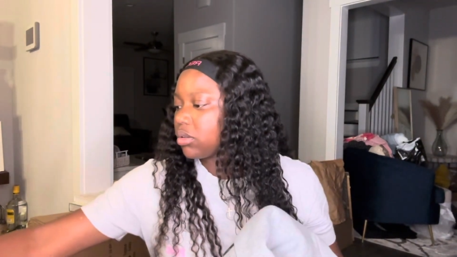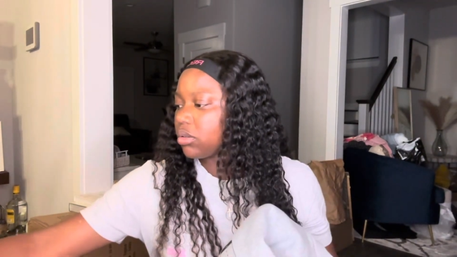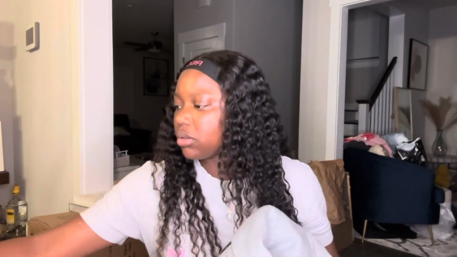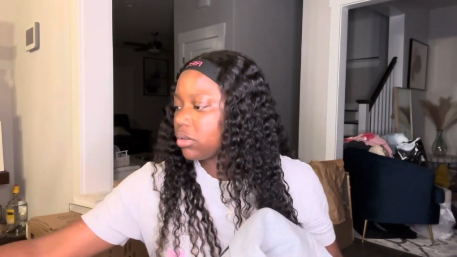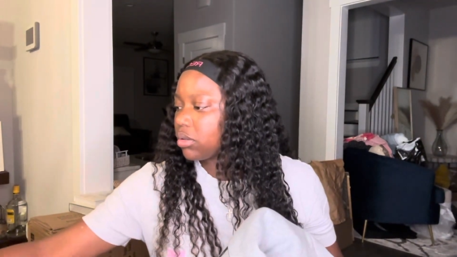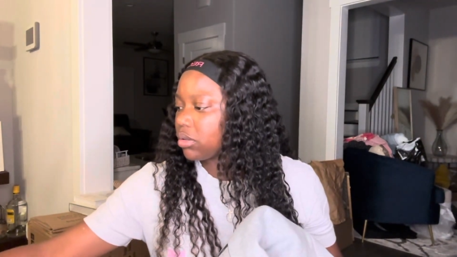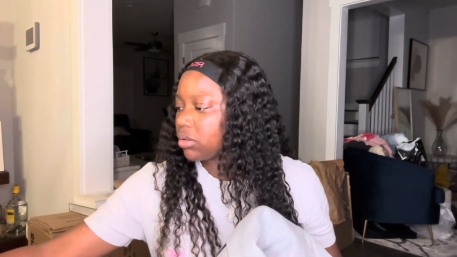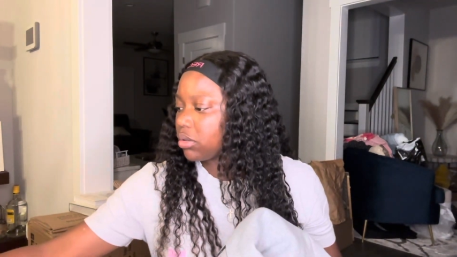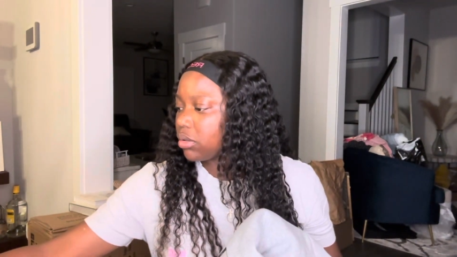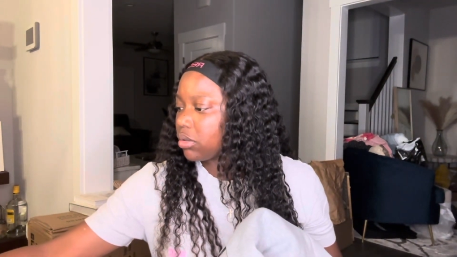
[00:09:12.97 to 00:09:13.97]

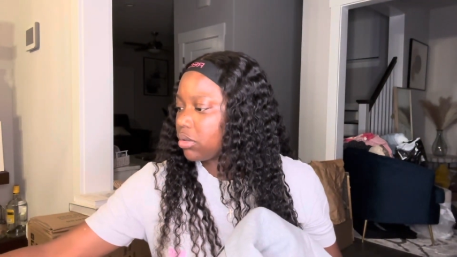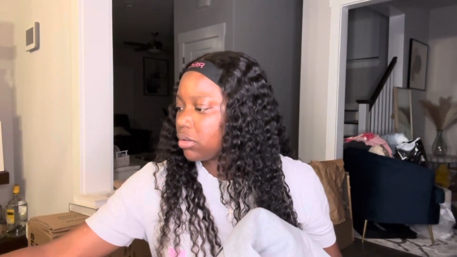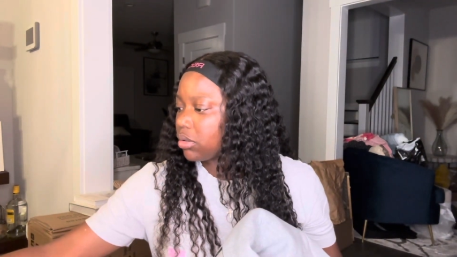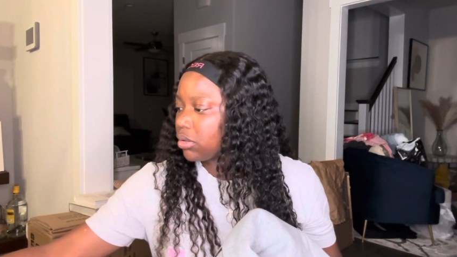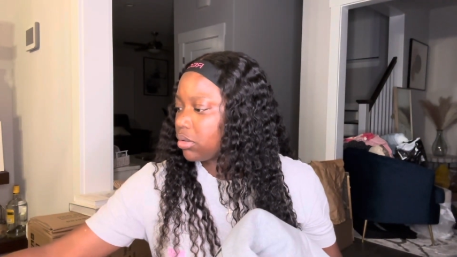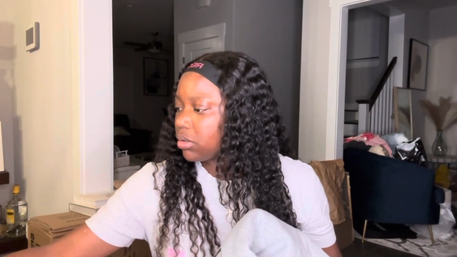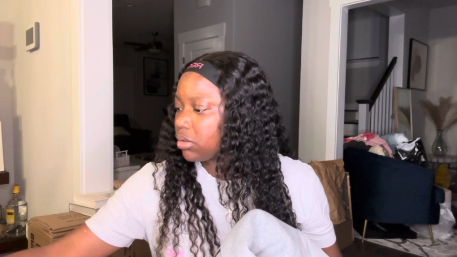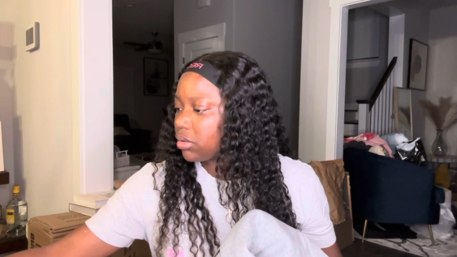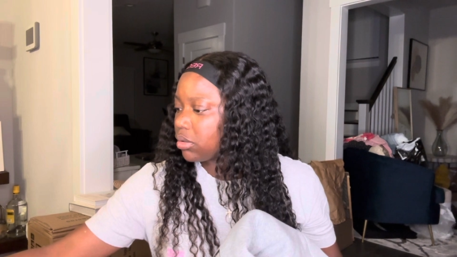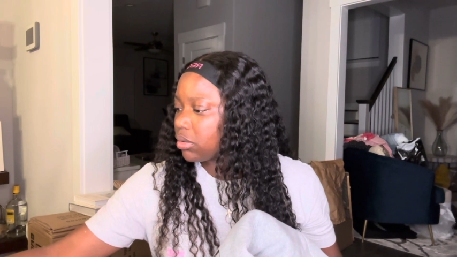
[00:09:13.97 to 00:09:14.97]
Nothing is said.